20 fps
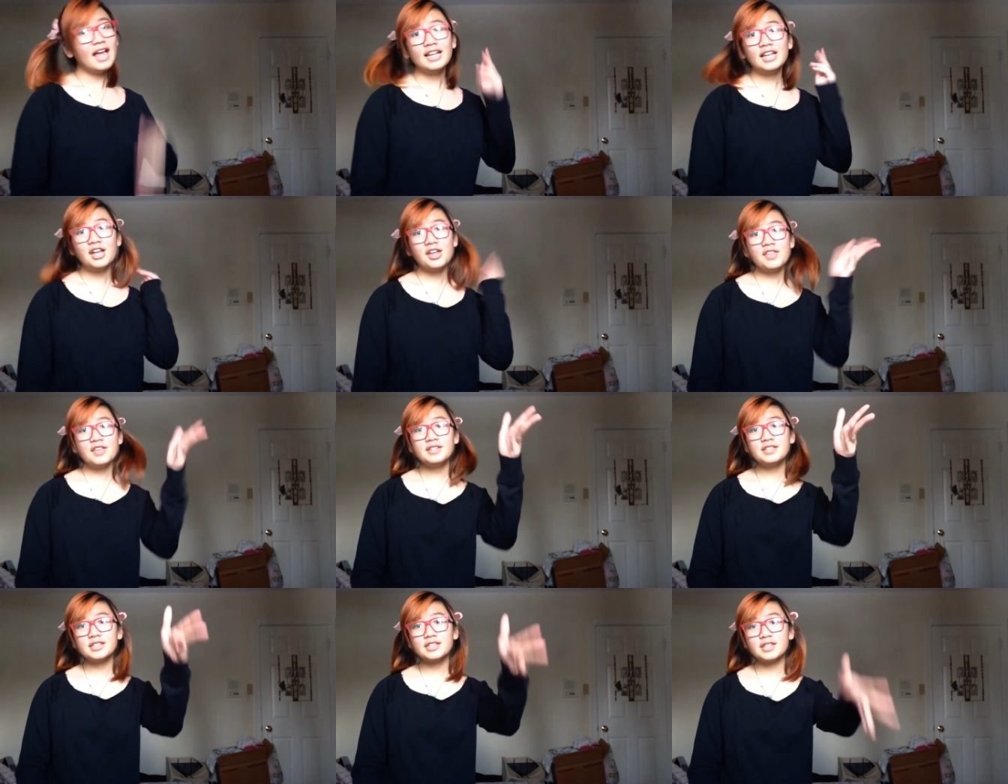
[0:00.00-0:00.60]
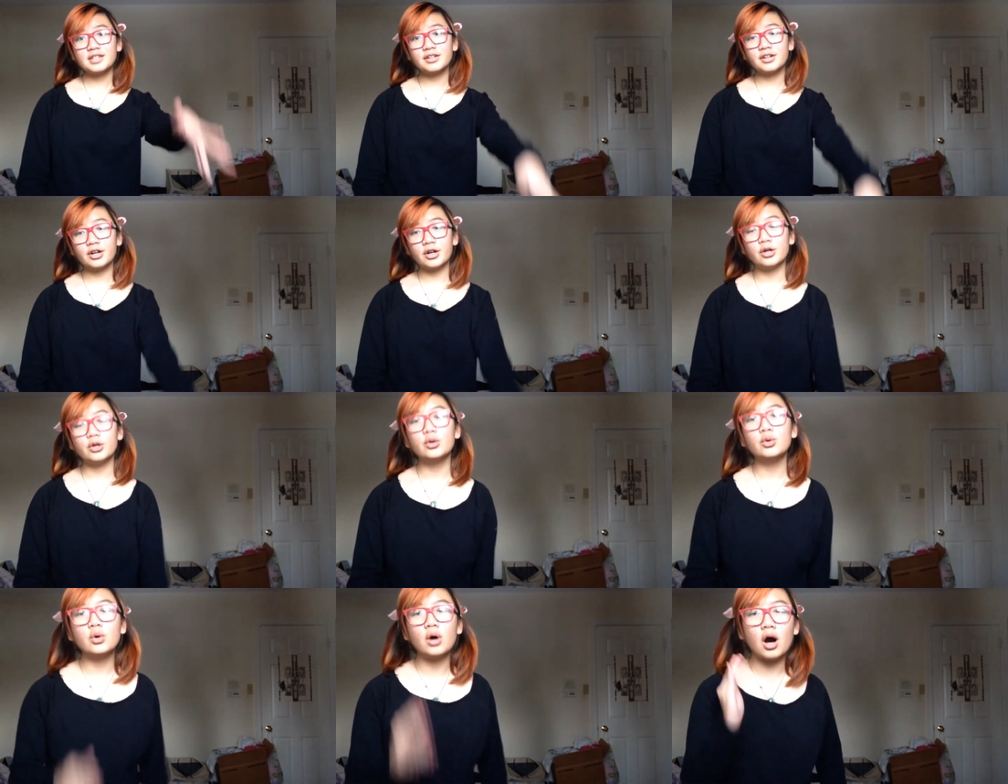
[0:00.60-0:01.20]
Now this is the
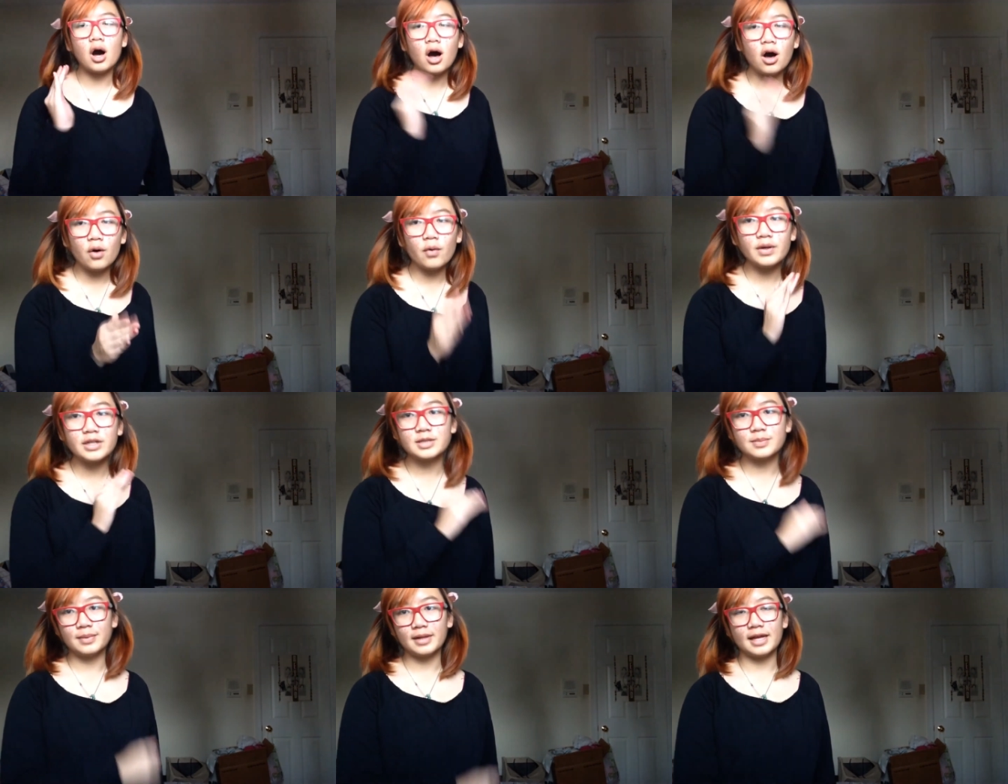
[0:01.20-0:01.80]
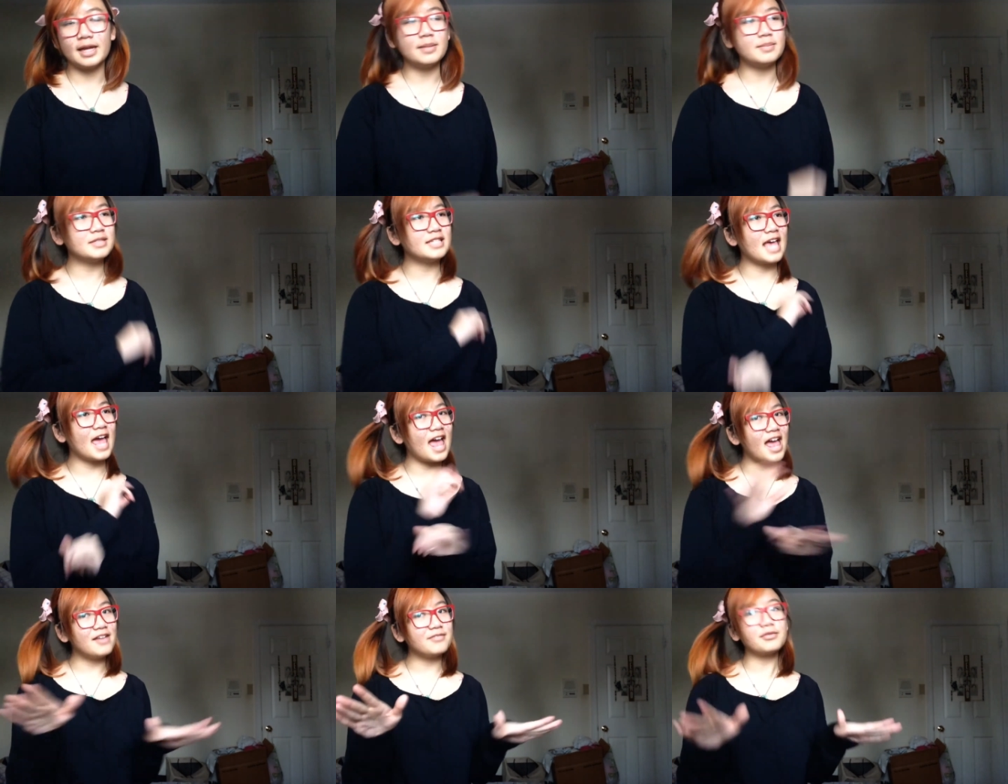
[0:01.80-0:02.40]
girl who always blames
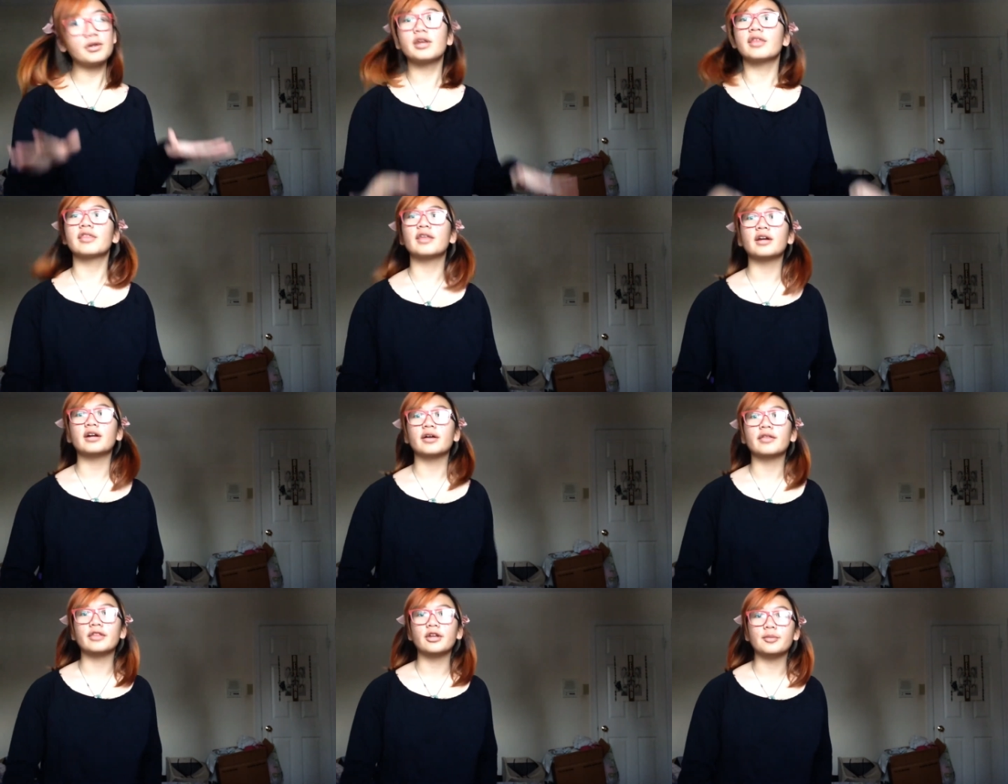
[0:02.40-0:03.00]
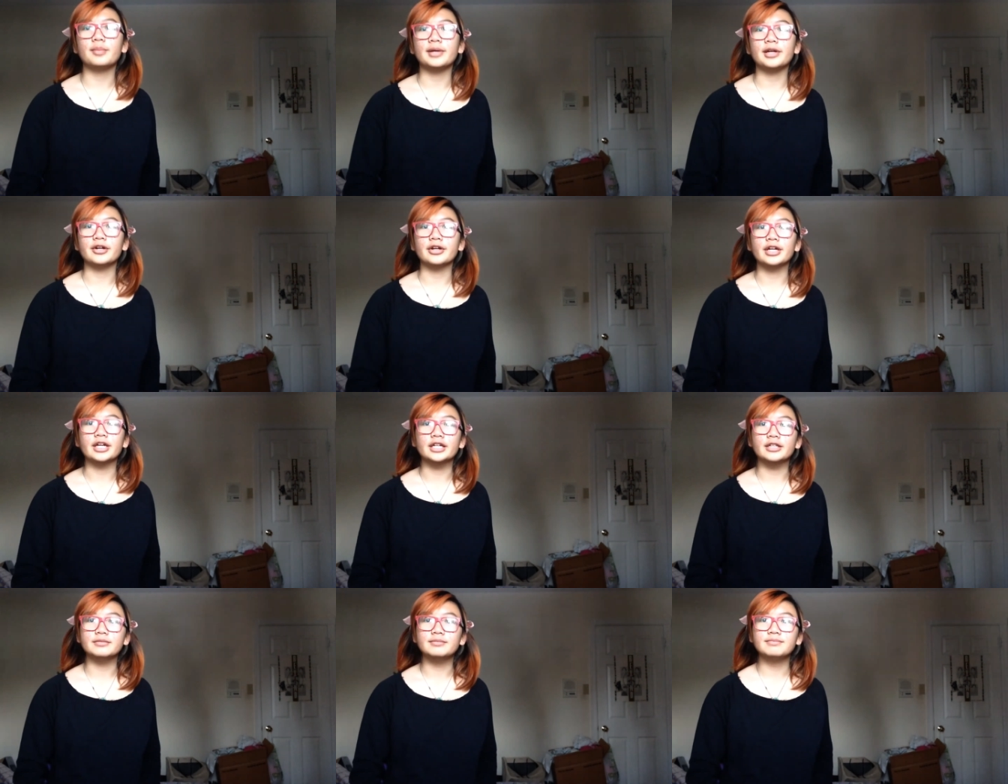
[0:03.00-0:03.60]
everything on their period.